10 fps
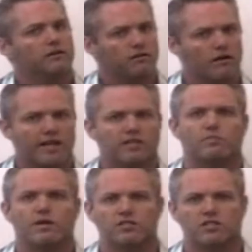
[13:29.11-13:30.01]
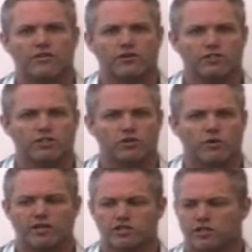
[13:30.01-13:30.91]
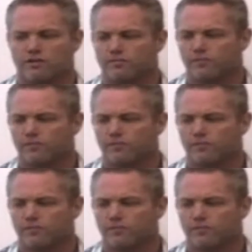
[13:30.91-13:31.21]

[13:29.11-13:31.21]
right? Depends on their situation.